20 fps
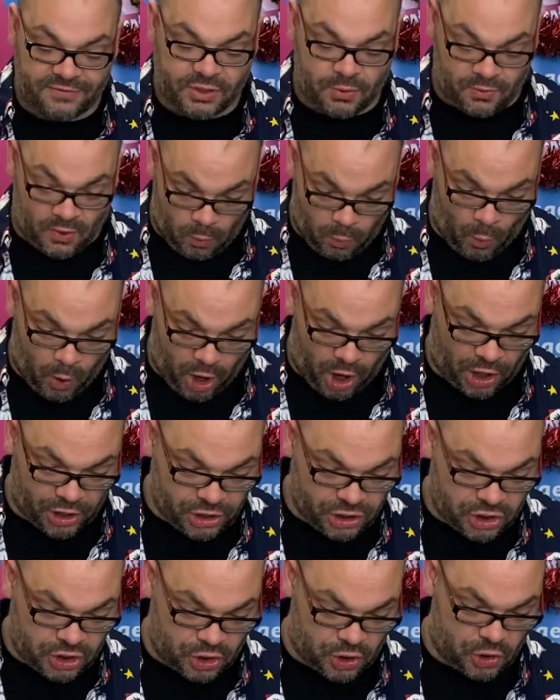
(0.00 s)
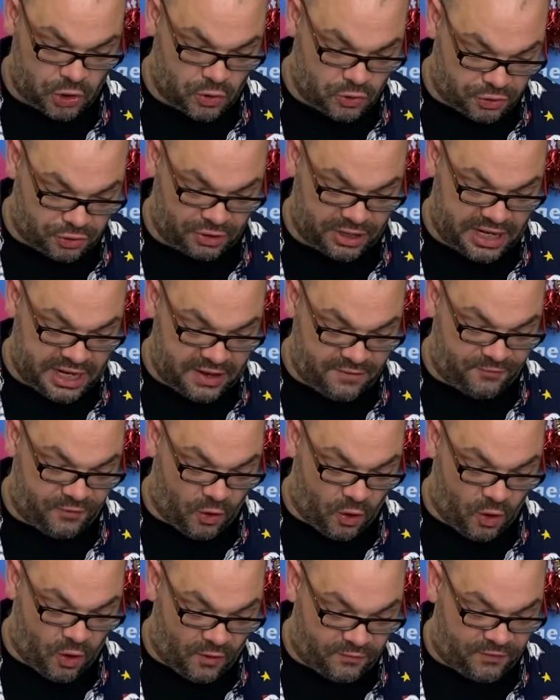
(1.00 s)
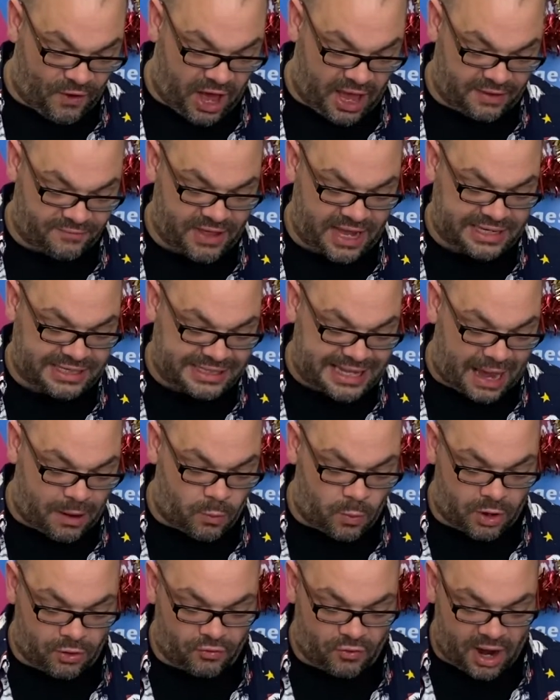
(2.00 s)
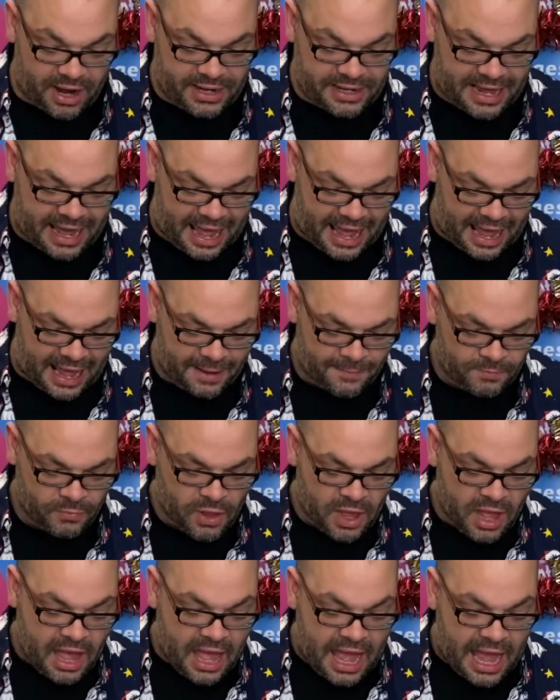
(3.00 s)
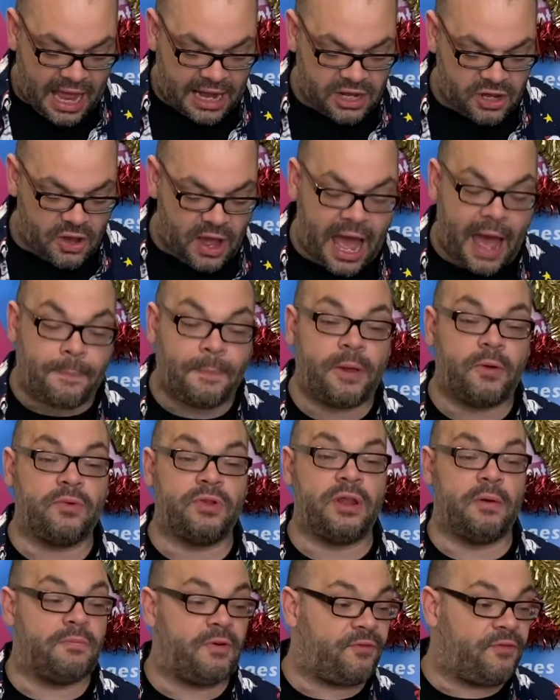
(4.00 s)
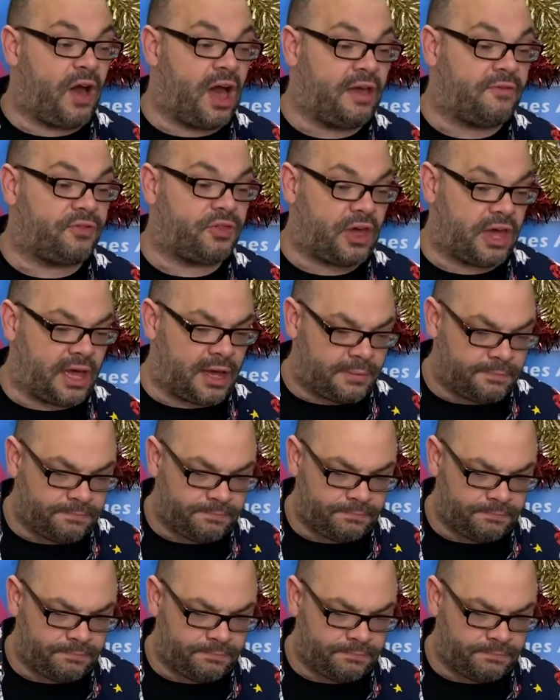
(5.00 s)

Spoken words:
So we've got 1, 2, 3, 4, 5. That's that one right there. And are you happy with number 5, Thea?